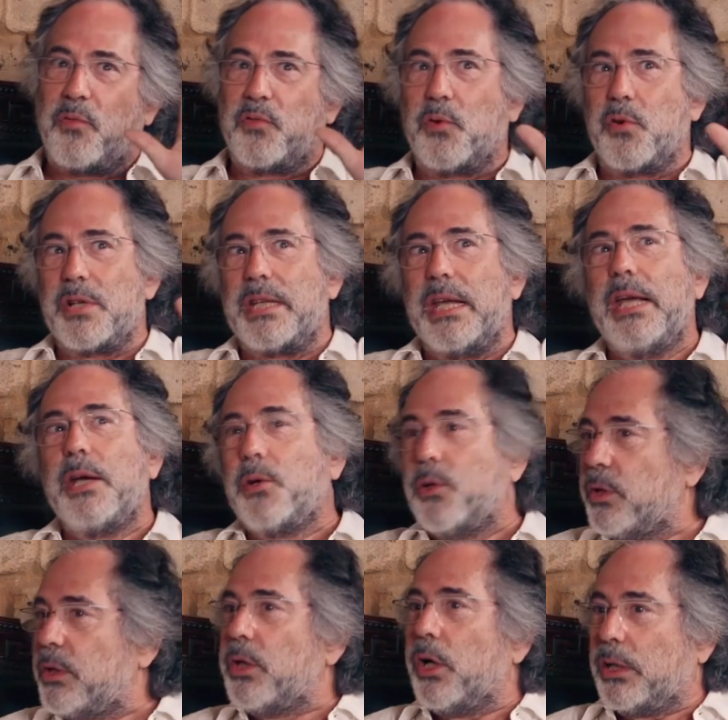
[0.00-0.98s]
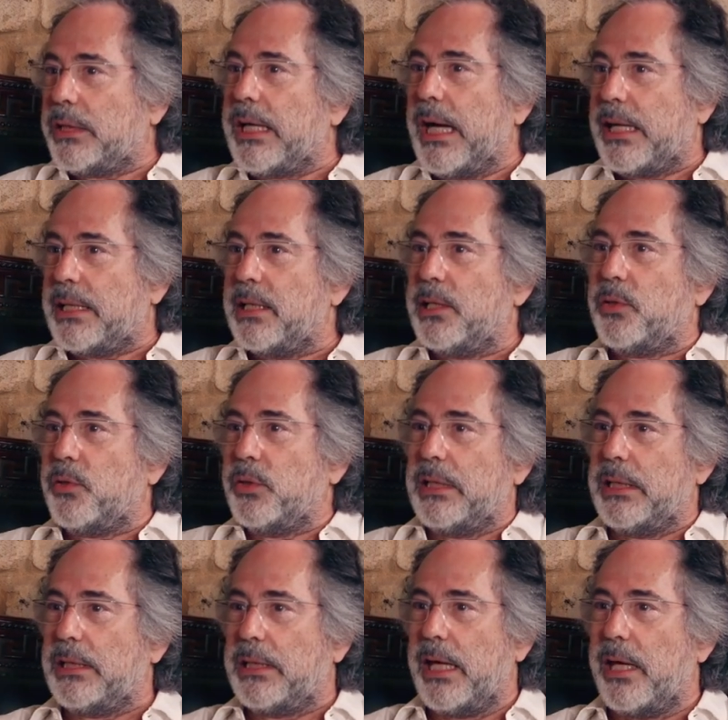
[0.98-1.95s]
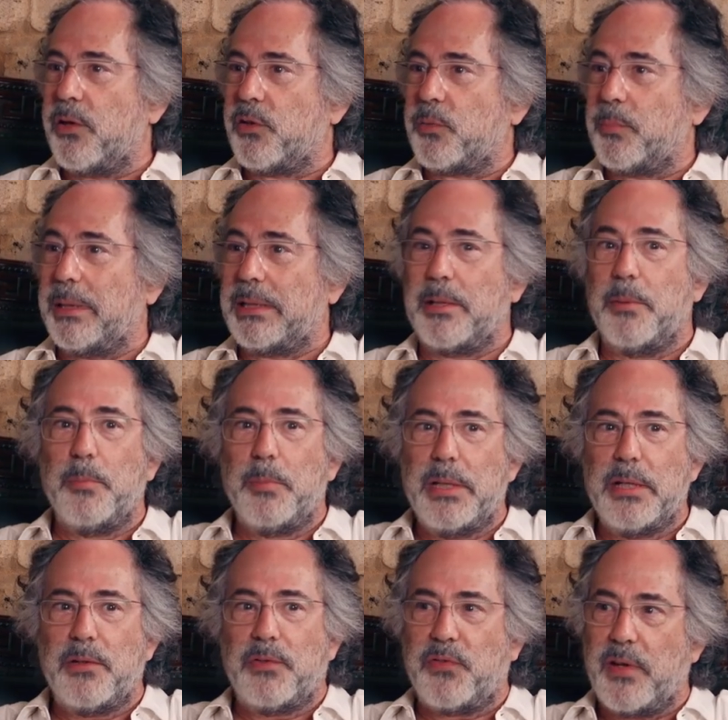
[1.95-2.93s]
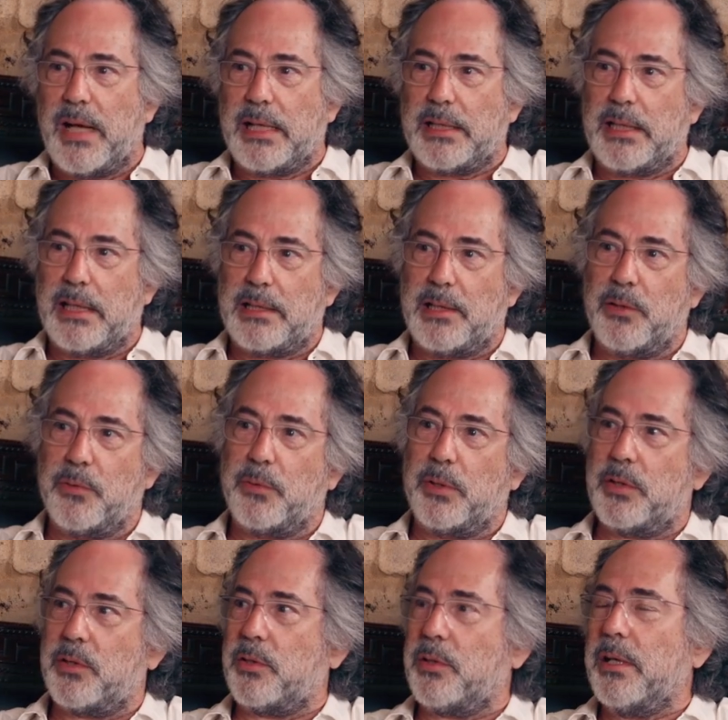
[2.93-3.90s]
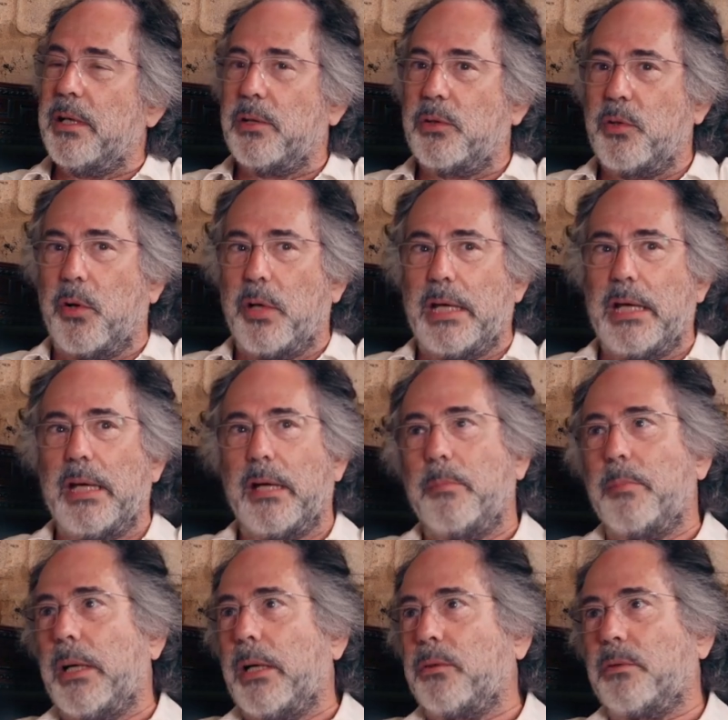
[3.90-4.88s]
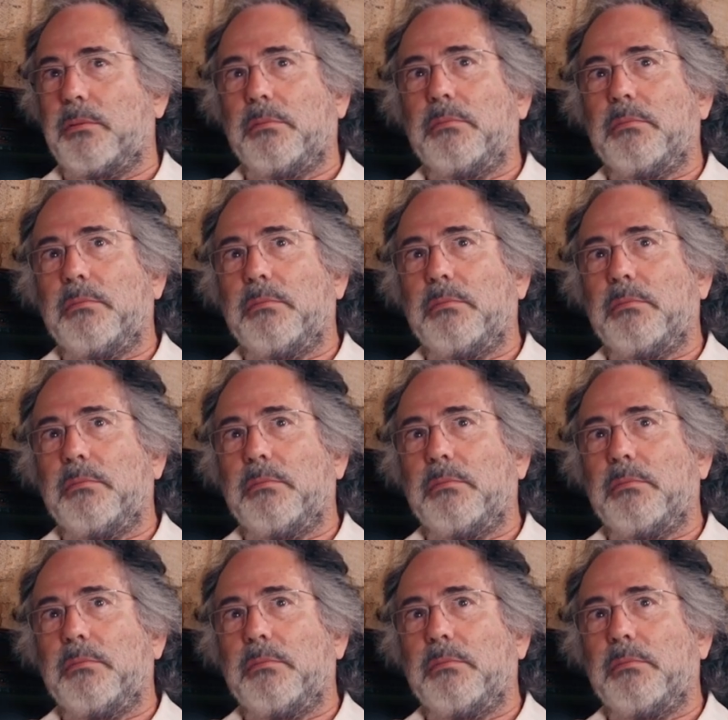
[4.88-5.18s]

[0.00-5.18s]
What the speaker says: course, he could not get into details, but the mere fact that he was talking about